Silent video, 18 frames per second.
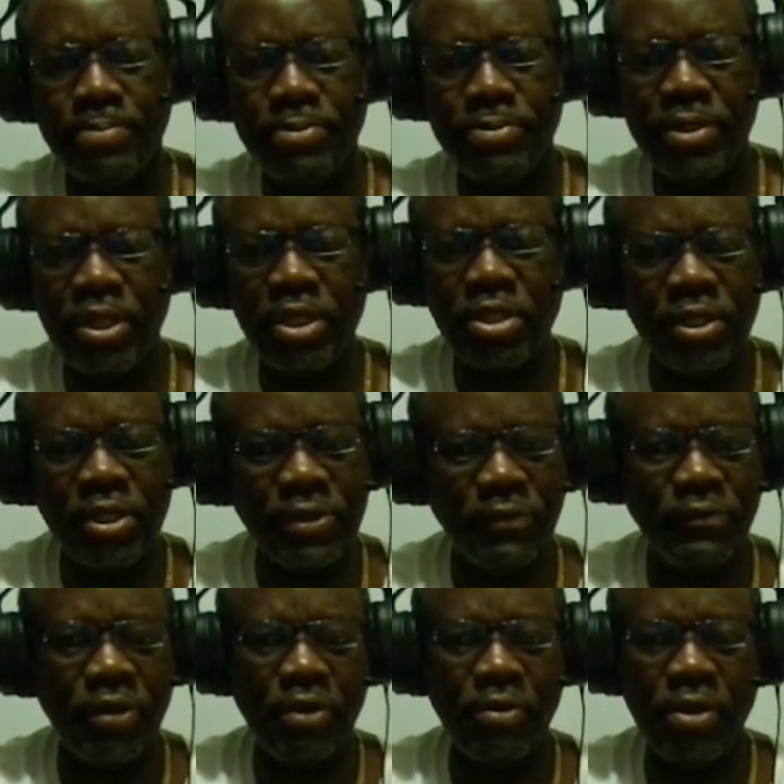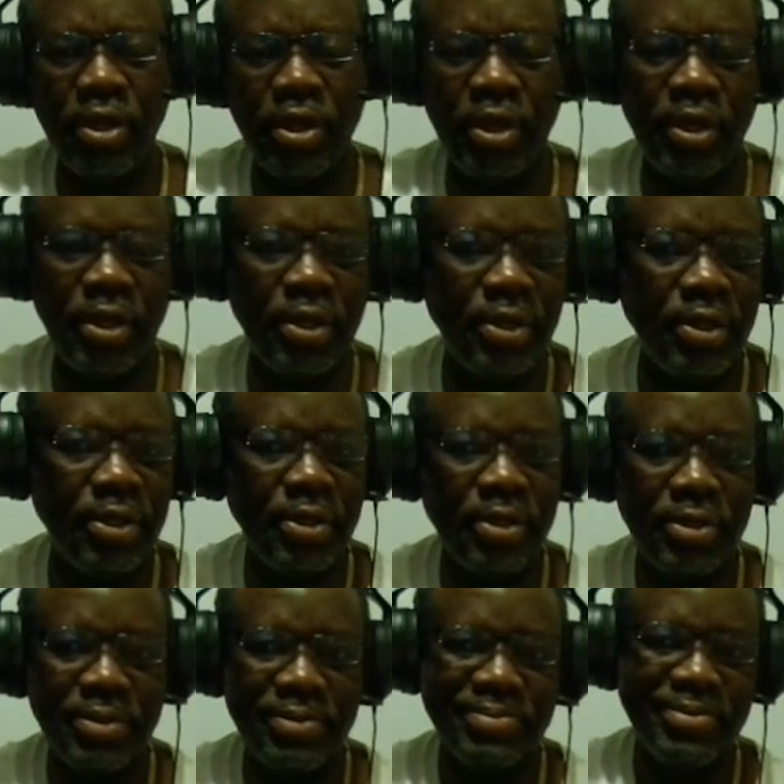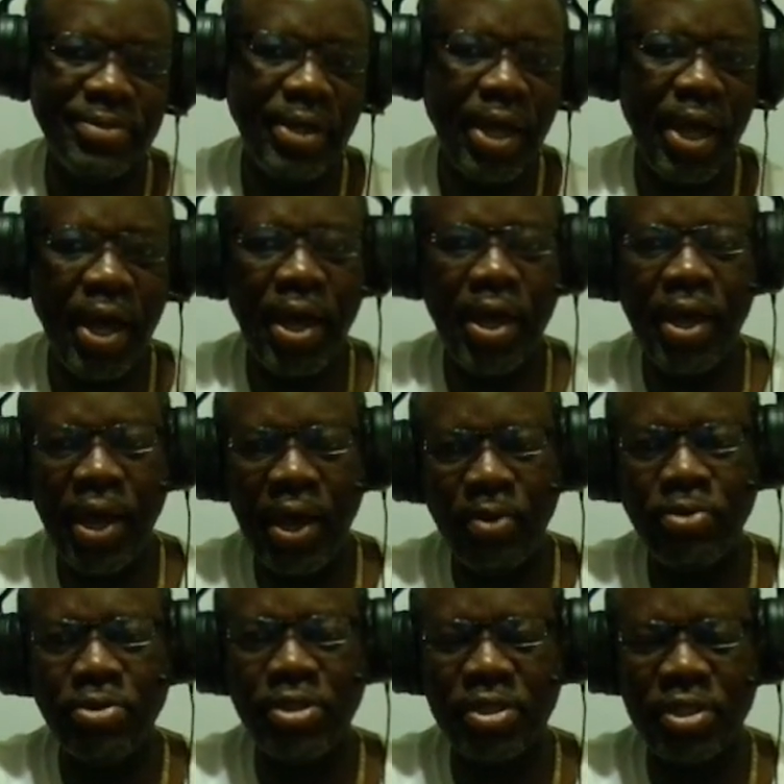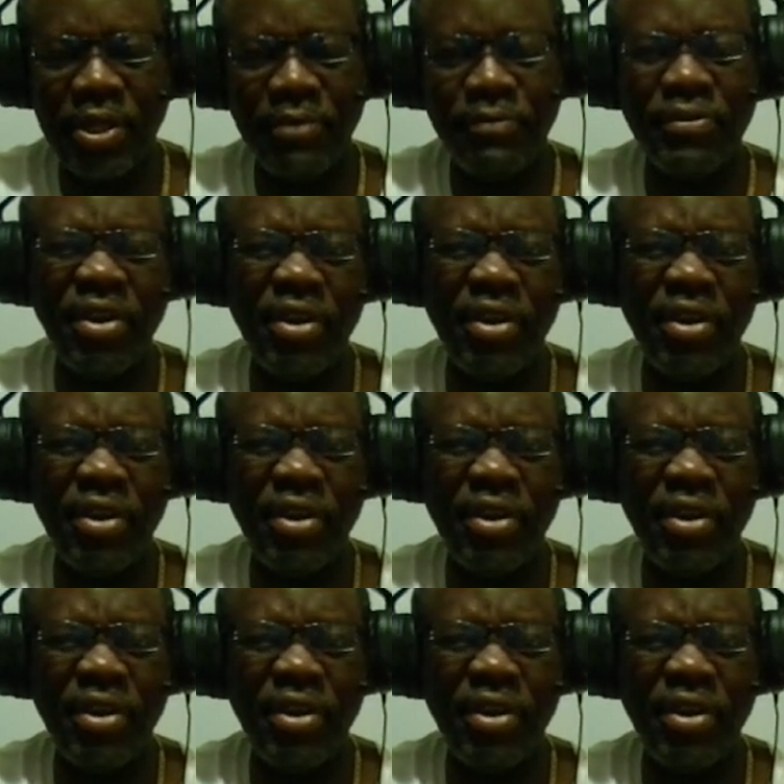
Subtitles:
This is a very I would say